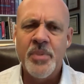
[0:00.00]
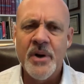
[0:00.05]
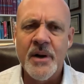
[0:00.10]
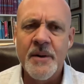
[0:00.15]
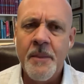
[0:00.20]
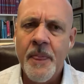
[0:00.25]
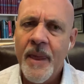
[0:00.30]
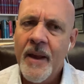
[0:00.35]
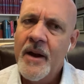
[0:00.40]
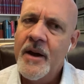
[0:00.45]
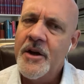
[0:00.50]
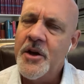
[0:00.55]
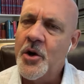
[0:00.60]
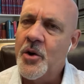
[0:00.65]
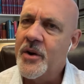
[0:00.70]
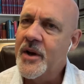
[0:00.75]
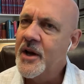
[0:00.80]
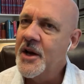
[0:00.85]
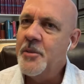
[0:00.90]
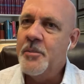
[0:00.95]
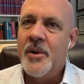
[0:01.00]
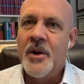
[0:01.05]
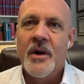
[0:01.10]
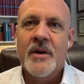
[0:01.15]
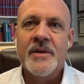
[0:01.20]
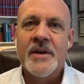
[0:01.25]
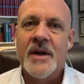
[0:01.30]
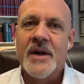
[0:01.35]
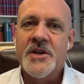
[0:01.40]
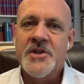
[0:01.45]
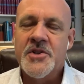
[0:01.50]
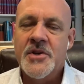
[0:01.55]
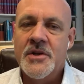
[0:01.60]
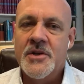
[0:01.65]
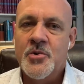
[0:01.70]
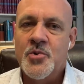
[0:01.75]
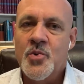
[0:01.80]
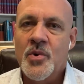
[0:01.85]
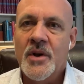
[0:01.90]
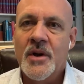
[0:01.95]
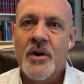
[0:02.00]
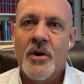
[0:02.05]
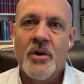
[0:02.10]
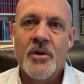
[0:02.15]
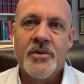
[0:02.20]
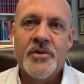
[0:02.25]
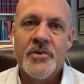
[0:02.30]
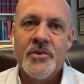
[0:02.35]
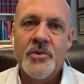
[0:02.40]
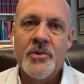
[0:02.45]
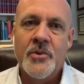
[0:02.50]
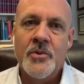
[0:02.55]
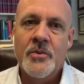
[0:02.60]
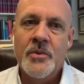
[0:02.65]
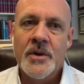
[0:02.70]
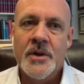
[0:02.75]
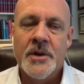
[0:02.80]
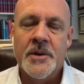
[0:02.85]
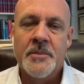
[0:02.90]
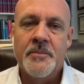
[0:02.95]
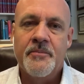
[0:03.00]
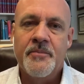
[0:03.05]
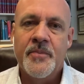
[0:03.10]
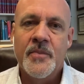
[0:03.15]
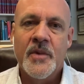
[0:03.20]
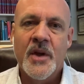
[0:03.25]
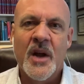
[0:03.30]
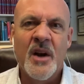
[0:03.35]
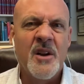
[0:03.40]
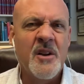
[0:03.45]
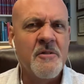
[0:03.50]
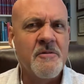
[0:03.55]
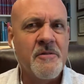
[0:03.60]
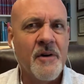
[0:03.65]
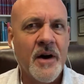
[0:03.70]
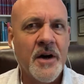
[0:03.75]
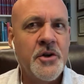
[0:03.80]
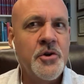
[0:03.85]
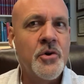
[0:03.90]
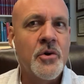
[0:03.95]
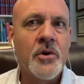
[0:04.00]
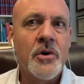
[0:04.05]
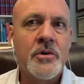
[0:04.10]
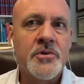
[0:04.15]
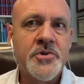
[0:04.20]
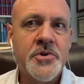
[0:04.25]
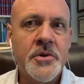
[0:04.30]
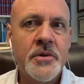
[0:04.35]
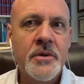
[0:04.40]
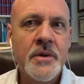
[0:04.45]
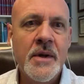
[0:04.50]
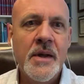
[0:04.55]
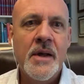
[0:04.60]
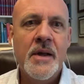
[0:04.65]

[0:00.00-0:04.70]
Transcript: But, getting beyond that, it's really hard to kind of define your culture.